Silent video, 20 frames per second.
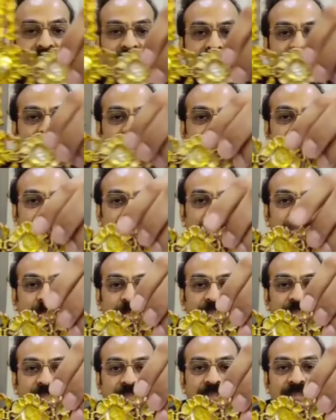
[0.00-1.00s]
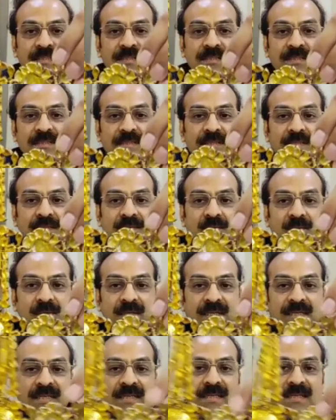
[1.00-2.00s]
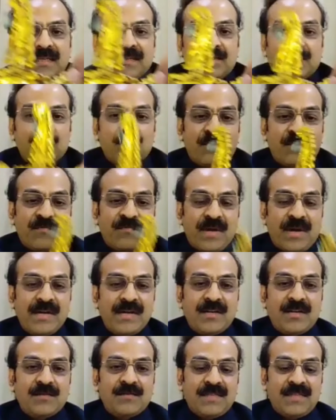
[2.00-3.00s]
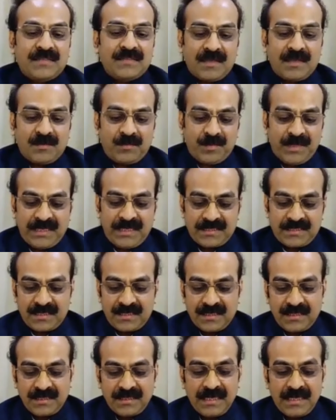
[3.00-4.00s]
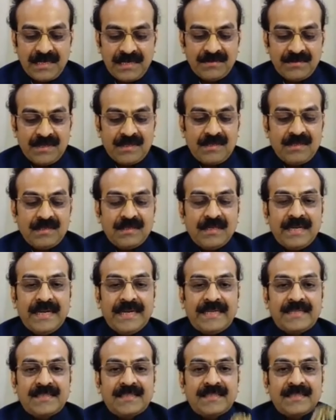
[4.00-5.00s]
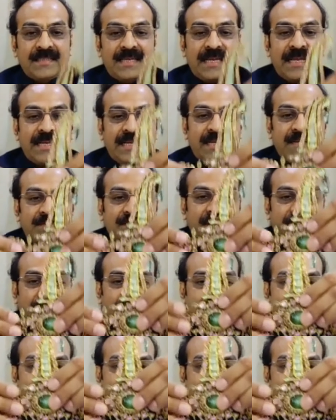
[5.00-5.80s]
the surface yes okay? so front of the surface never gets any wear and tear